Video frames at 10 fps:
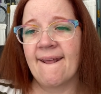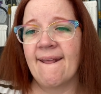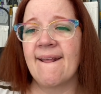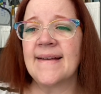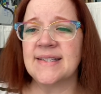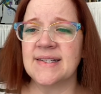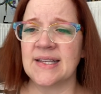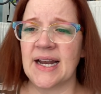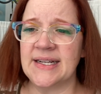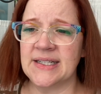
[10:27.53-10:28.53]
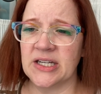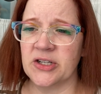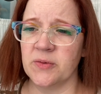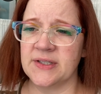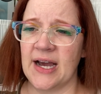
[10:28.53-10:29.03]
Yes, it is an idea,
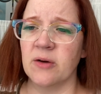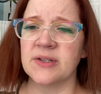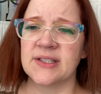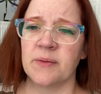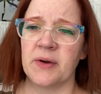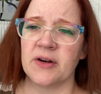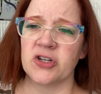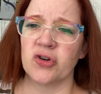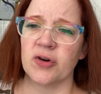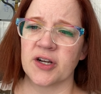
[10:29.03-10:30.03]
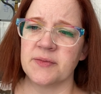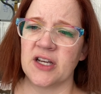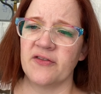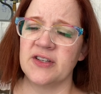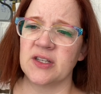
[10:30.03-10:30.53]
no doubt, said Baron
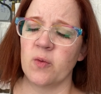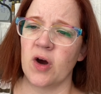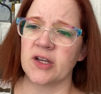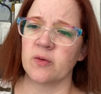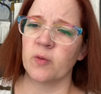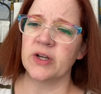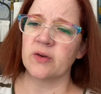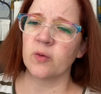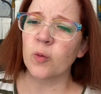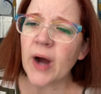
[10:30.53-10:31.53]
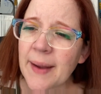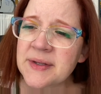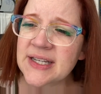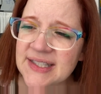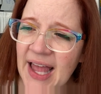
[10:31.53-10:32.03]
Torkemdef as he wiped
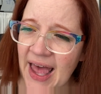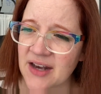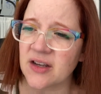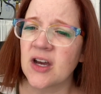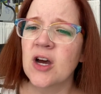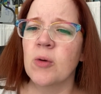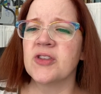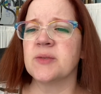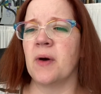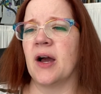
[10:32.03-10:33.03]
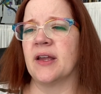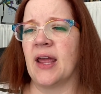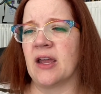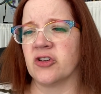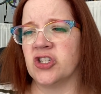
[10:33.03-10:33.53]
his head with his pocket
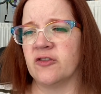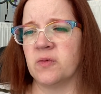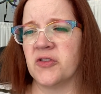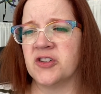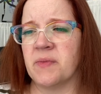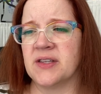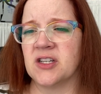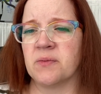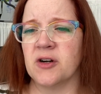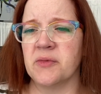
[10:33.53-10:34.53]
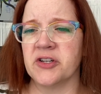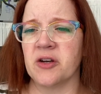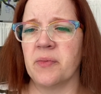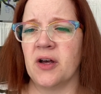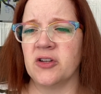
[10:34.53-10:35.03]
handkerchief while the domestic murmured an
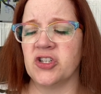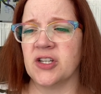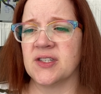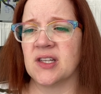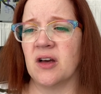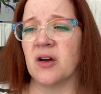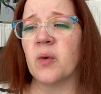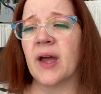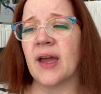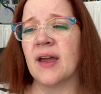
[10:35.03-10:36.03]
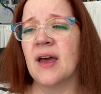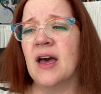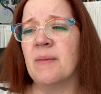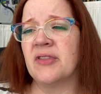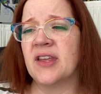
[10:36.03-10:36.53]
apology and slunk away.
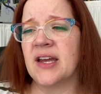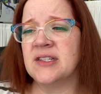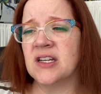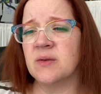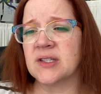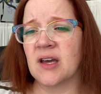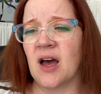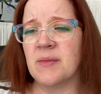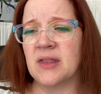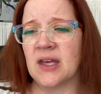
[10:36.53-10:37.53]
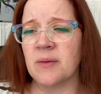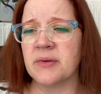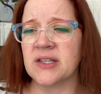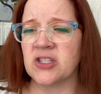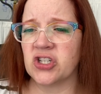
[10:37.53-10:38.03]
But the idea was come in the
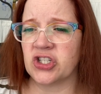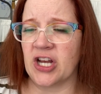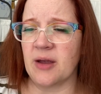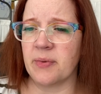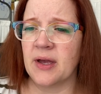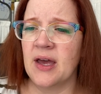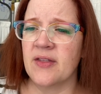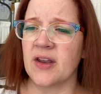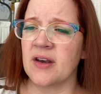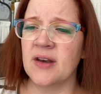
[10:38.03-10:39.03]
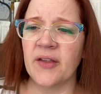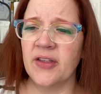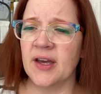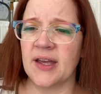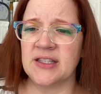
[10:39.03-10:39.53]
unpleasant shape that
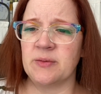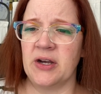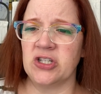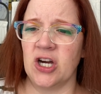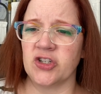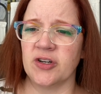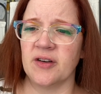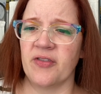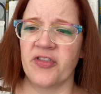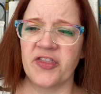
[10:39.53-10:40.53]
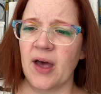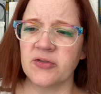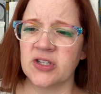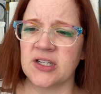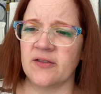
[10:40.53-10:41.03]
nothing against my doctrine.
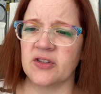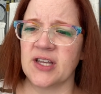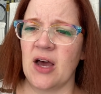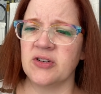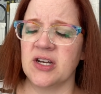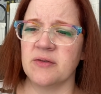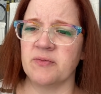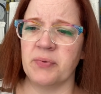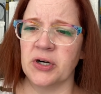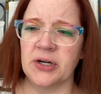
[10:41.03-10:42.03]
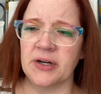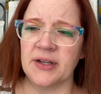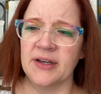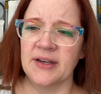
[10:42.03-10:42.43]
Thousand devils, how did it burn?